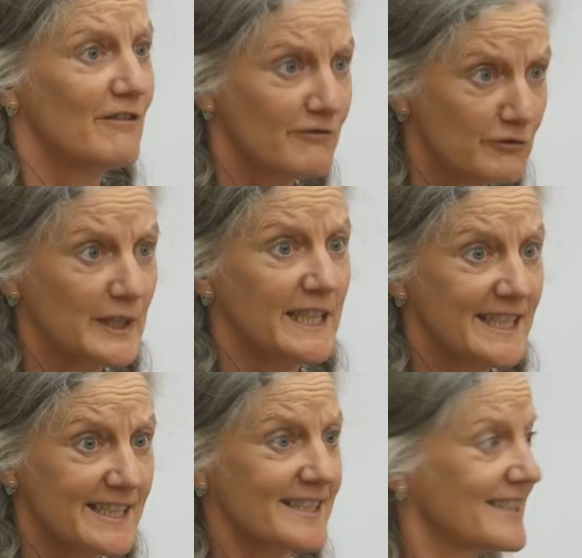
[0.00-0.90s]

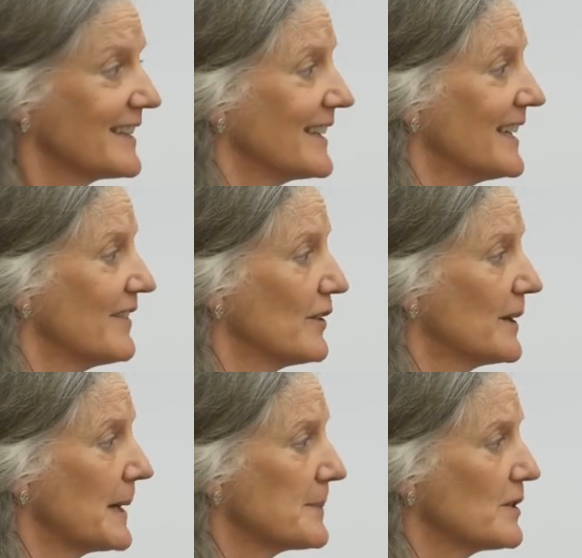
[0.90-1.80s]
freeze. Yeah,
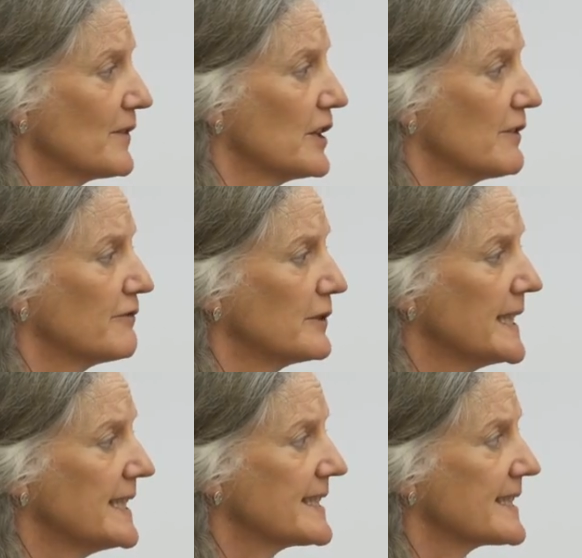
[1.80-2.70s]
perhaps you've heard of
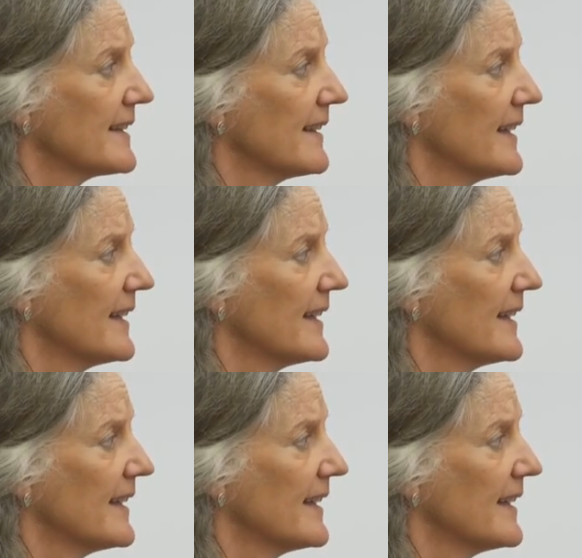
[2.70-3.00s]
freeze.